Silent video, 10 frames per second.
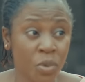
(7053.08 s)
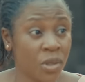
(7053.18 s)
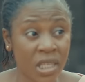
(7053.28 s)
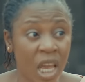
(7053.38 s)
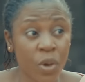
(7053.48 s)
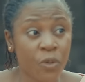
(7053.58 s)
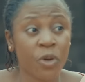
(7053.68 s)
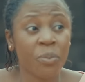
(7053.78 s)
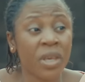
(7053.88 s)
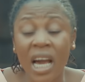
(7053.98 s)
him to stay away
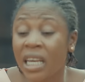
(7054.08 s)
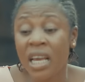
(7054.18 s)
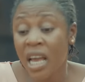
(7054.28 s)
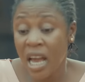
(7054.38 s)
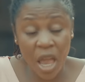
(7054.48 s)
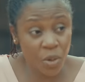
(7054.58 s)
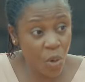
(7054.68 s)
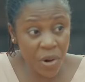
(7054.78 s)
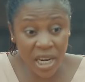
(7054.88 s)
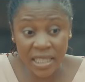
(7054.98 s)
from me. I
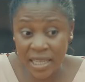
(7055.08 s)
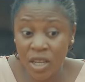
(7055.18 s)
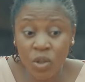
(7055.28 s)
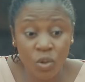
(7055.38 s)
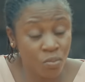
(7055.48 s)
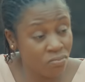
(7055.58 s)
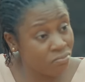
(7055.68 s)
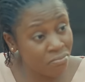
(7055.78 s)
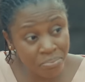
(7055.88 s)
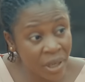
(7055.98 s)
already decided to
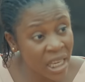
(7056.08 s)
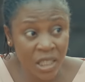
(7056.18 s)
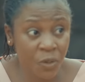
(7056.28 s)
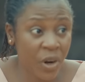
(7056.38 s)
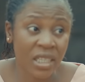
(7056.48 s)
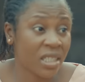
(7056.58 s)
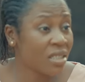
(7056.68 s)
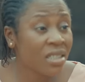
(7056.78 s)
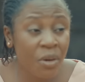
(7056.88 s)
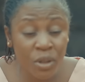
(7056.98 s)
be his friend.
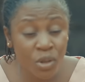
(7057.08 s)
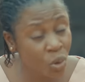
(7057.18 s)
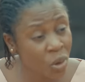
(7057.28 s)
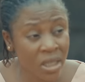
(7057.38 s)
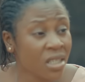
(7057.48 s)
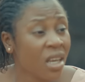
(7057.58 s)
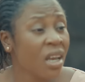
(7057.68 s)
There is nothing.